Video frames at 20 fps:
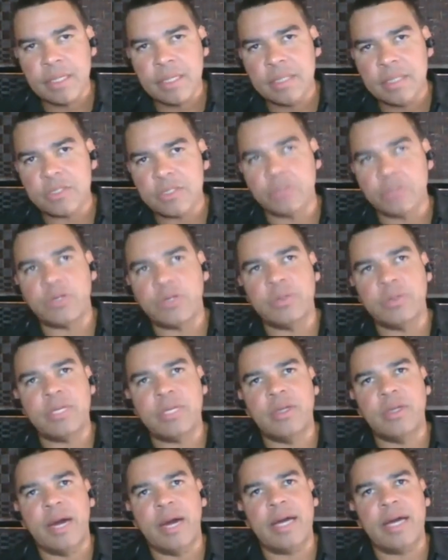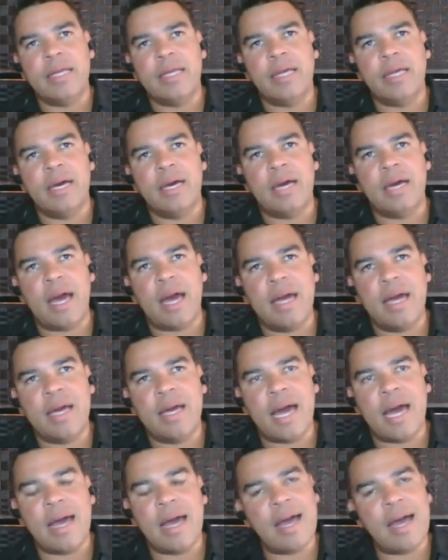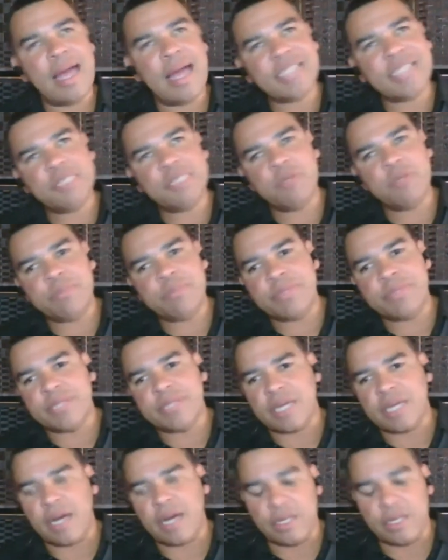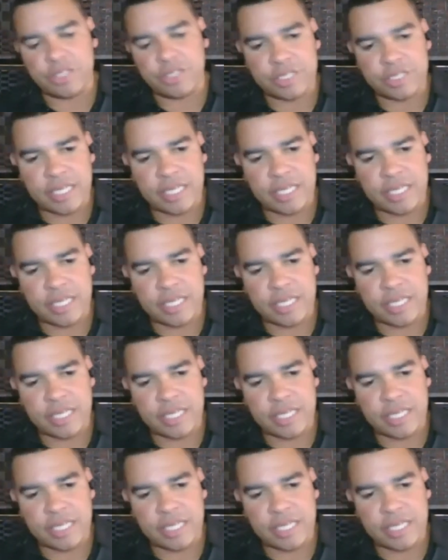so, so you know, I, I, I actually wouldn't put in the colleges.